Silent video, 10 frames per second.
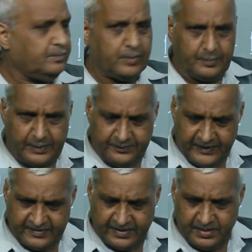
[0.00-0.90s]
proper
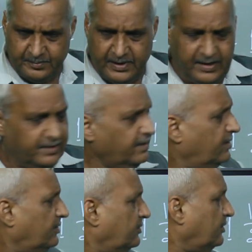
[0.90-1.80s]
fraction number.
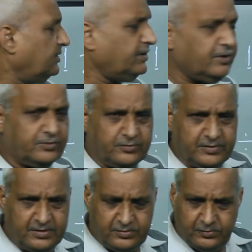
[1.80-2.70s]
So need not to
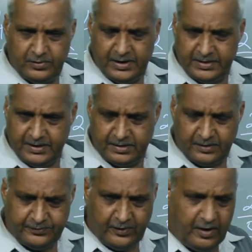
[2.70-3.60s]
change to any
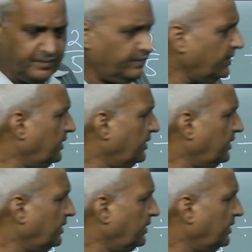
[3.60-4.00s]
other form.